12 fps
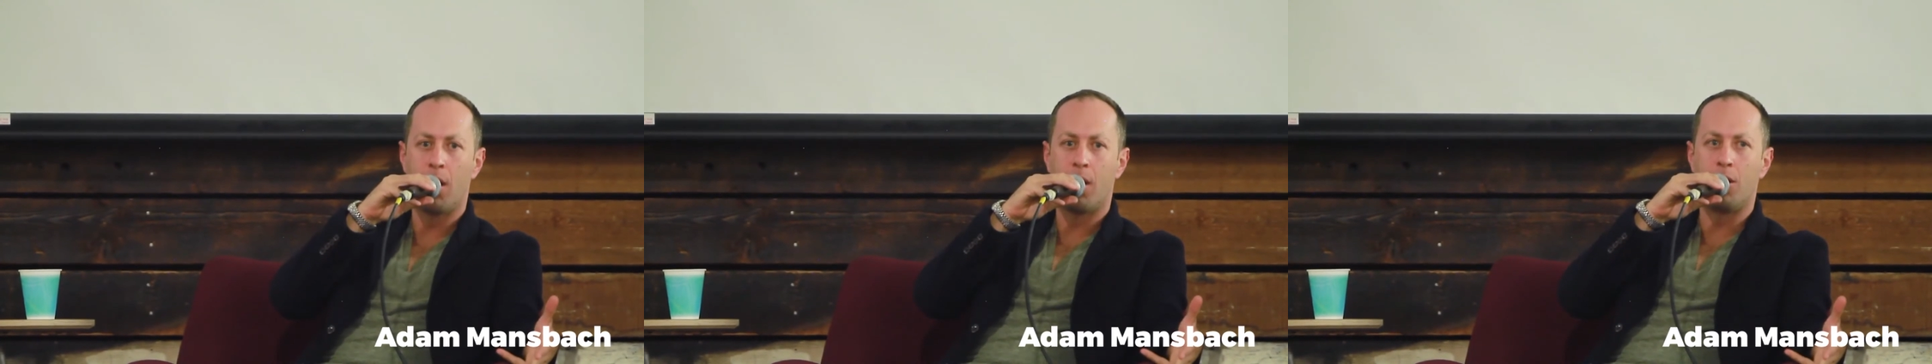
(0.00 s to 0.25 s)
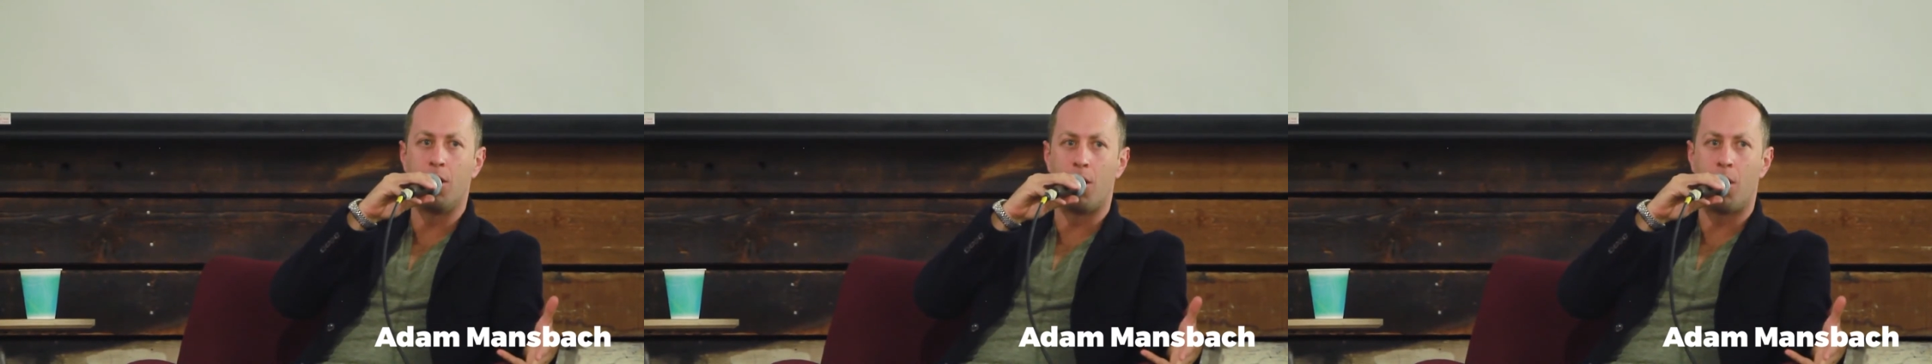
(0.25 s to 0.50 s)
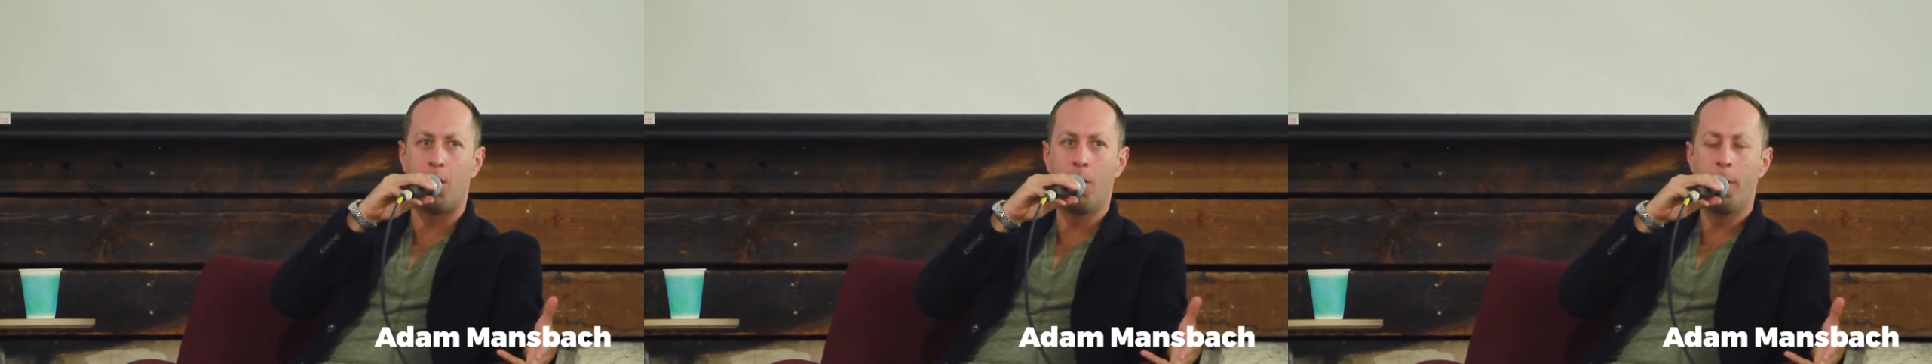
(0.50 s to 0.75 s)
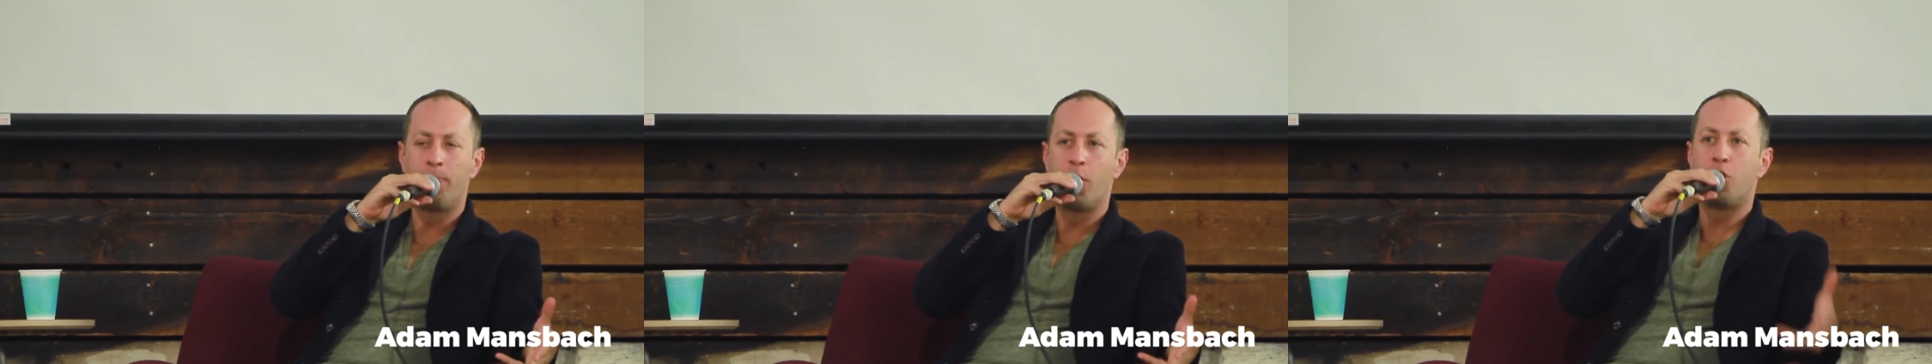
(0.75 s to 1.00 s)
you know,
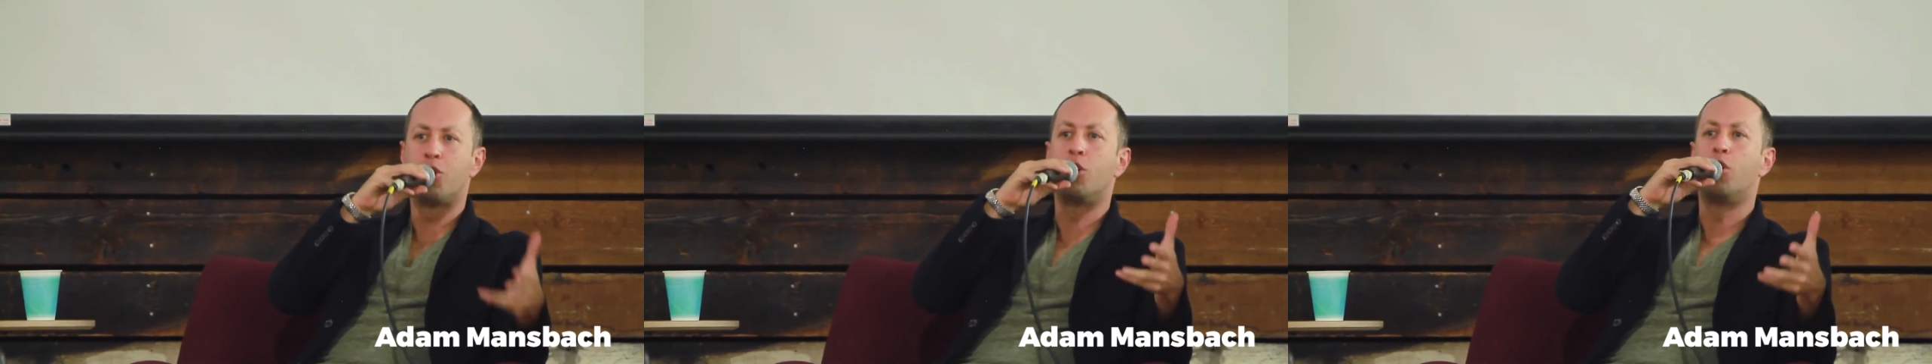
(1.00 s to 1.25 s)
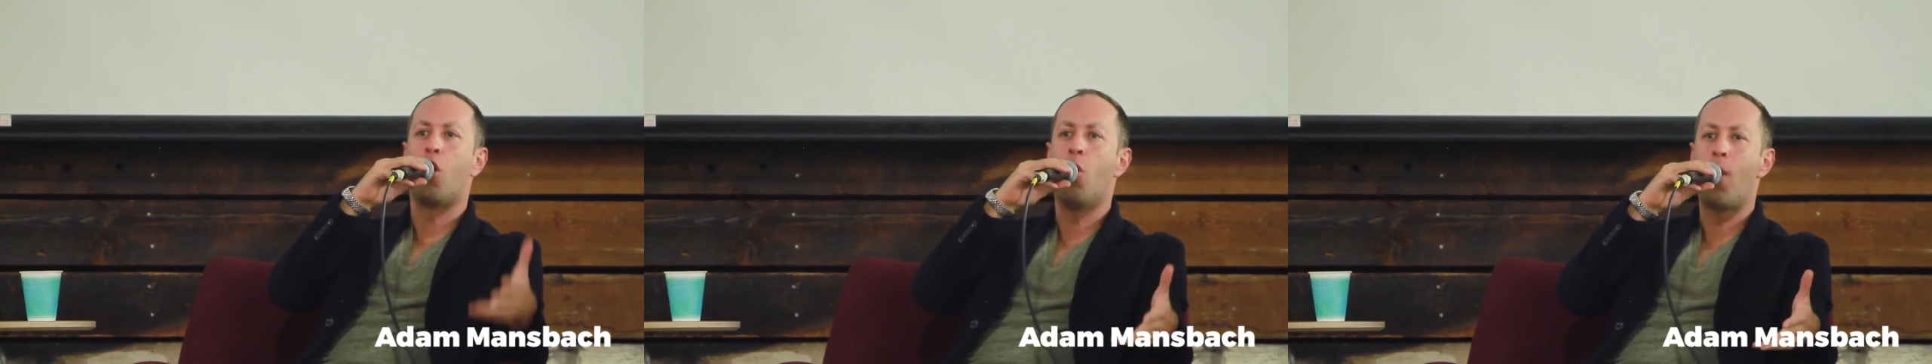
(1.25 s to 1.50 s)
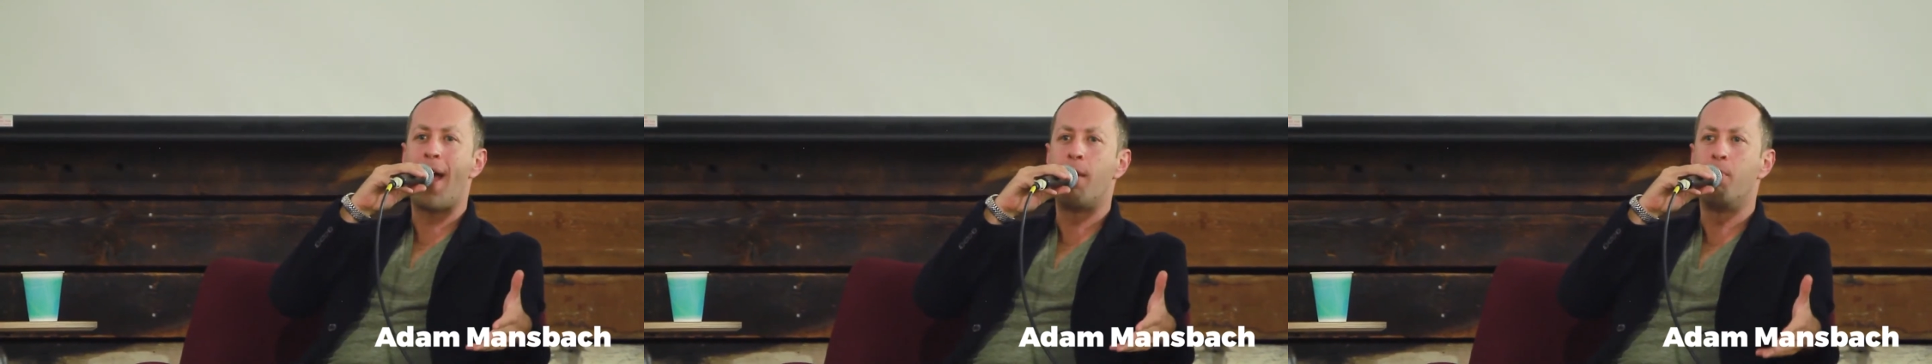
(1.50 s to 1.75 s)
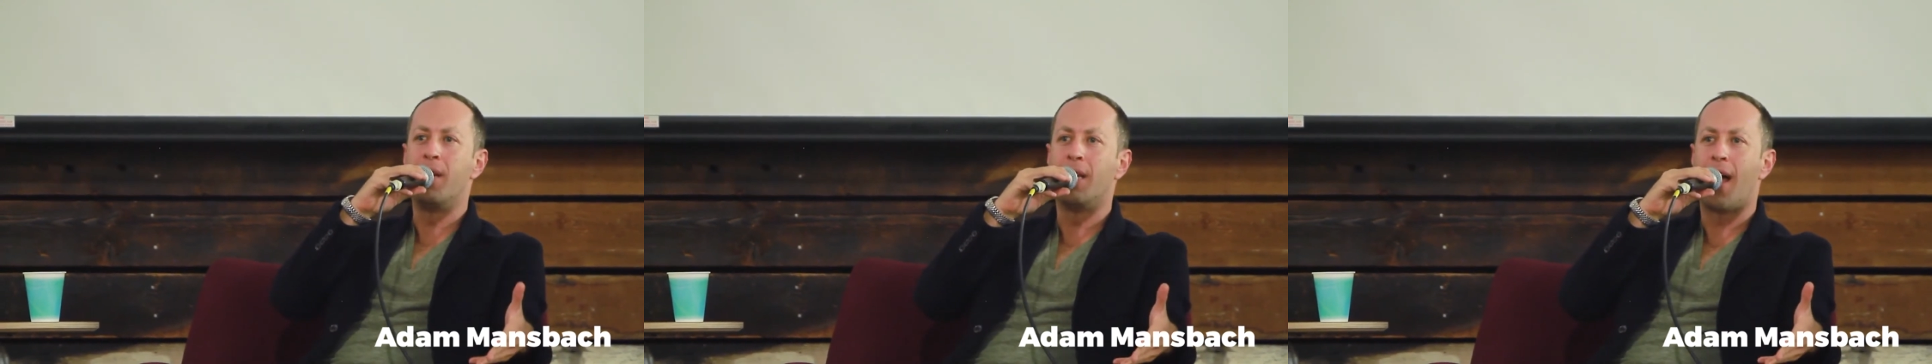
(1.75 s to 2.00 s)
to go
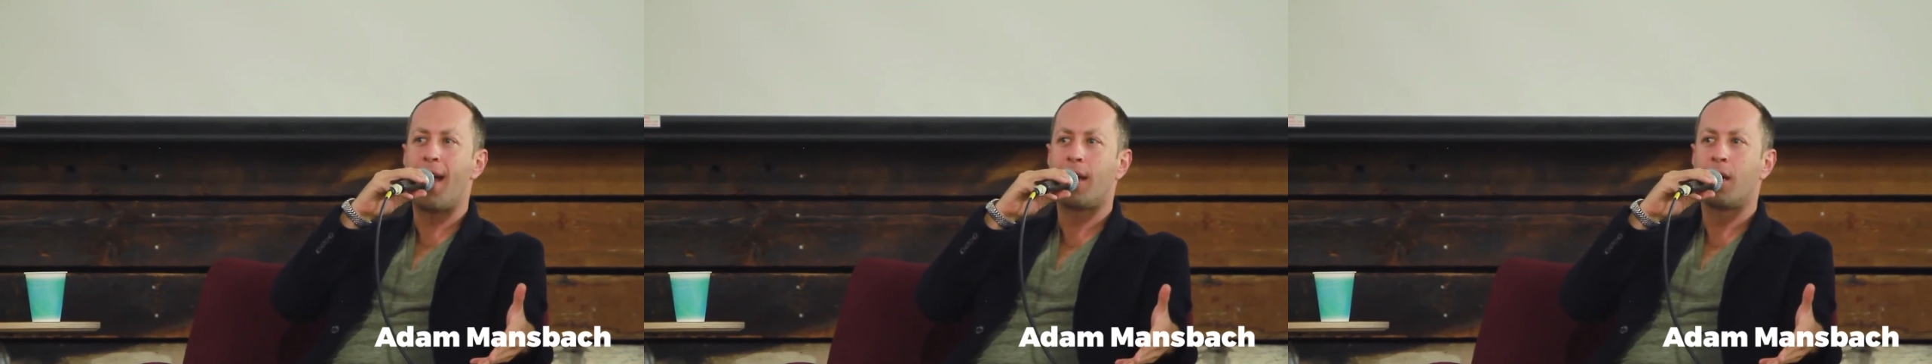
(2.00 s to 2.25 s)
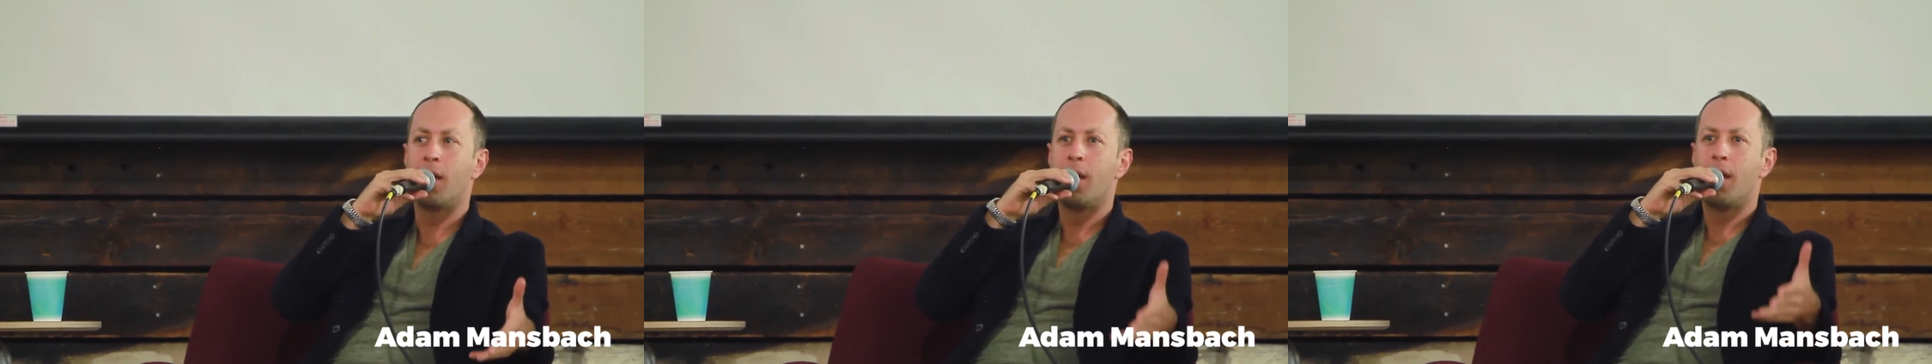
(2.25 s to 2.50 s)
and be like